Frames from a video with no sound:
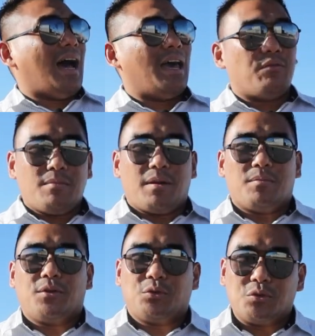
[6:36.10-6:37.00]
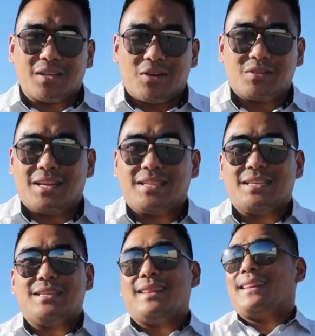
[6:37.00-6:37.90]
I remember two thousand
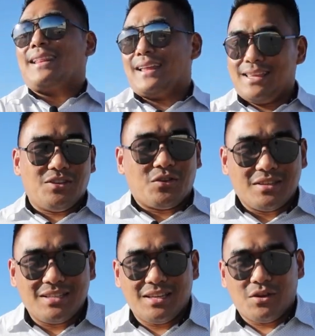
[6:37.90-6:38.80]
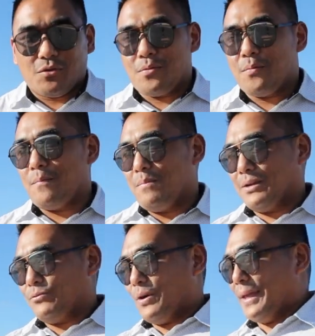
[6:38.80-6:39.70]
eighteen, nothing you can see here.
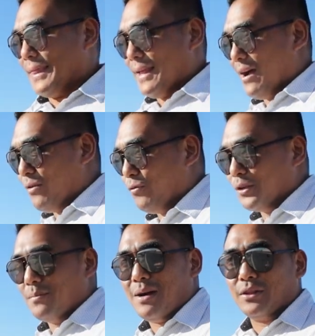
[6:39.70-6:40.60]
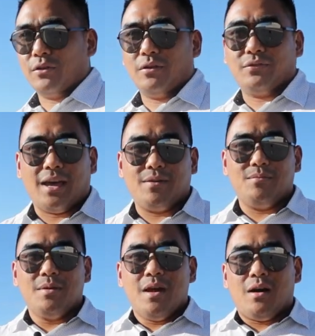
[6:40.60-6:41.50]
But right now, for the matter of
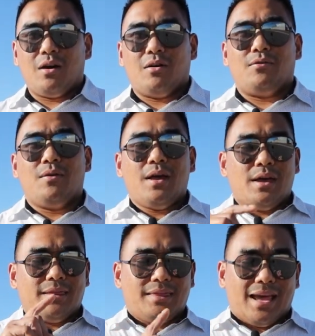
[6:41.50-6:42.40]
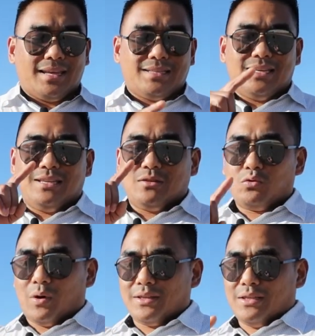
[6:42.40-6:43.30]
time of nineteen,
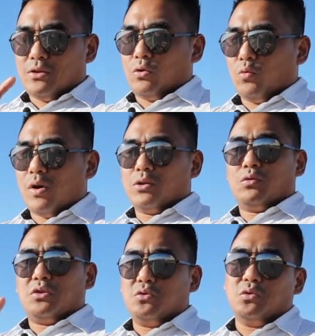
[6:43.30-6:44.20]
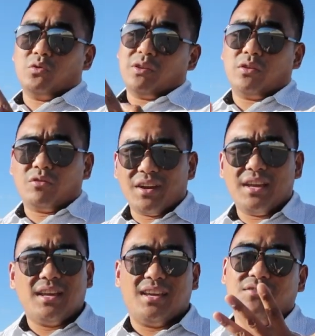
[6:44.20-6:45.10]
twenty, twenty-one, twenty-two, twenty-three,
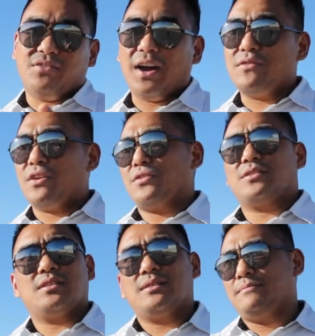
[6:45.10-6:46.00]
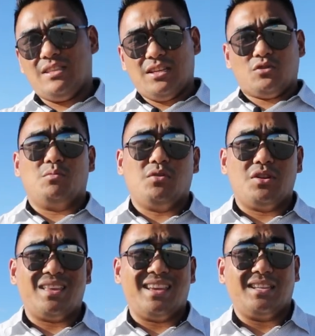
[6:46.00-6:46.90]
in five years, this
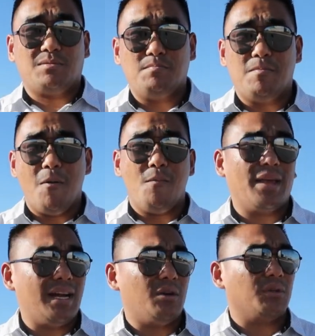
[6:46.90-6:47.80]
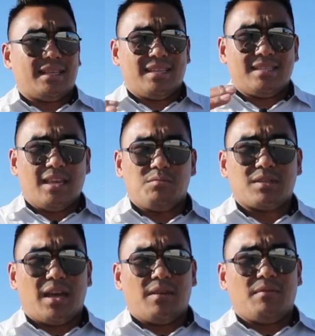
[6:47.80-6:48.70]
community is booming out. At the same
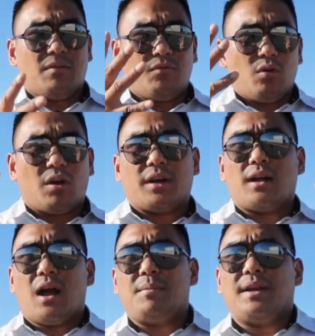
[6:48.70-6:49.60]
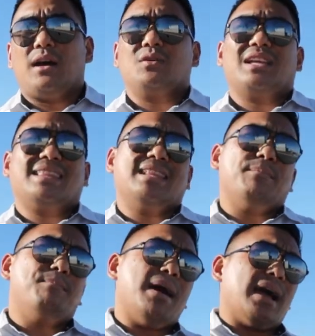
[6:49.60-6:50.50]
time, if you are coming out at
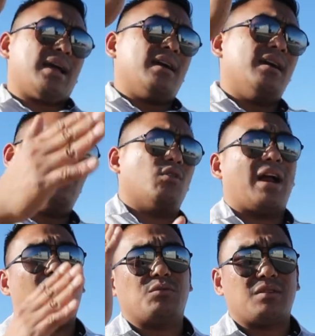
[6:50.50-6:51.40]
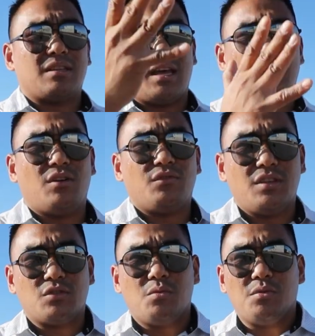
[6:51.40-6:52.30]
the back or outside of
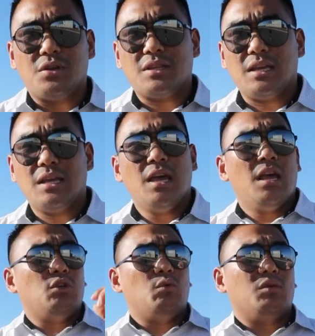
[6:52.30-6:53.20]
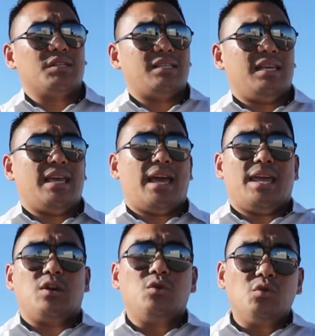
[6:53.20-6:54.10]
this community, you will see
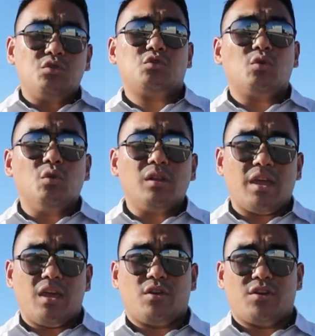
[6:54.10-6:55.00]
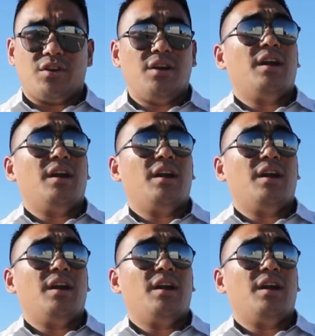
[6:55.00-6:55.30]
a good school here,